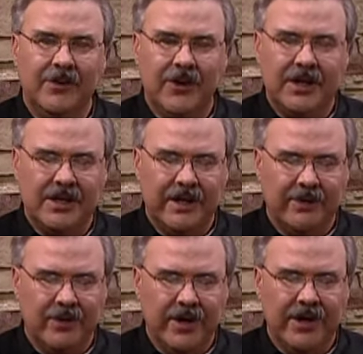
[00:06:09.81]
We're going to take
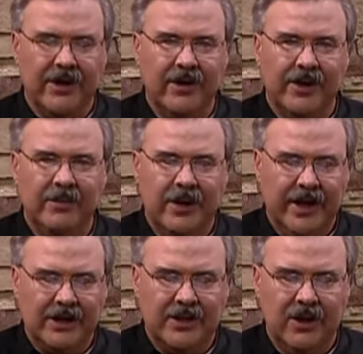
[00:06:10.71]
a break here and come
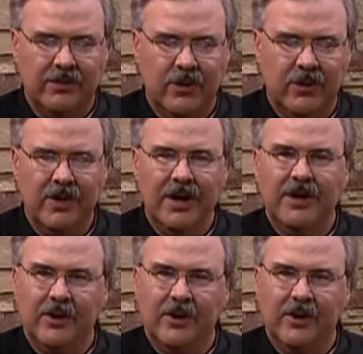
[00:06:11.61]
back and talk more